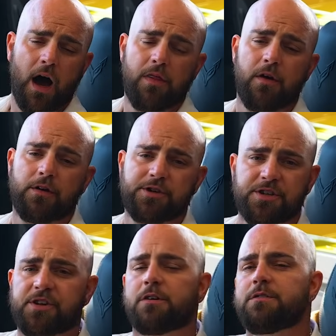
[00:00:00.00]
There are just
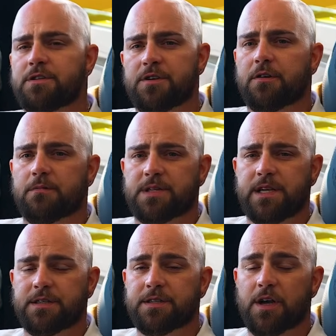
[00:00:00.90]
certain
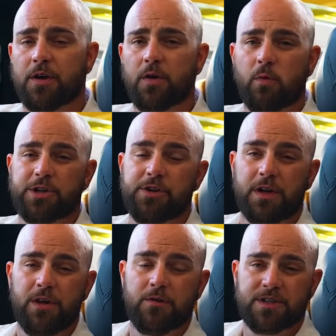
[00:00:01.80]
circumstances under which you
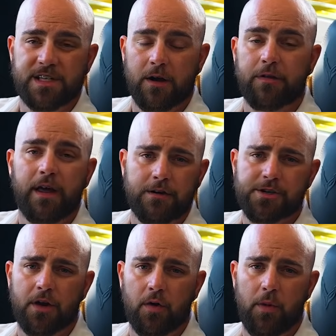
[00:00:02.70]
can use stealth and shuttle